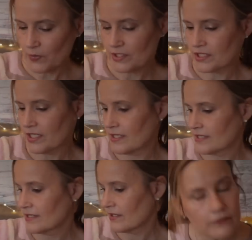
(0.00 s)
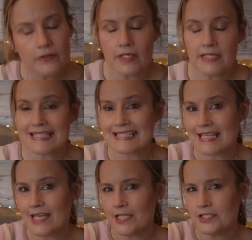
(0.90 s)
which is the
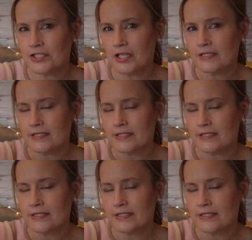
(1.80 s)
Sage